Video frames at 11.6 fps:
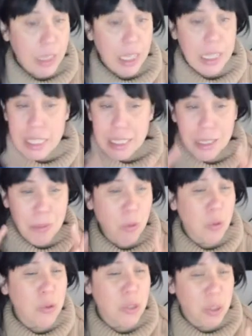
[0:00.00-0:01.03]
That's the
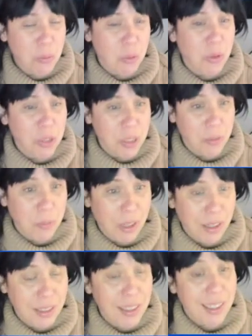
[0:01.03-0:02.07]
most important part.
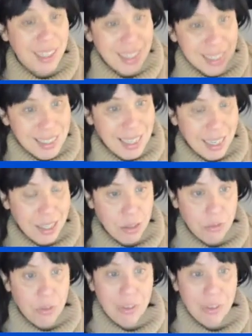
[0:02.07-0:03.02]
Second of all,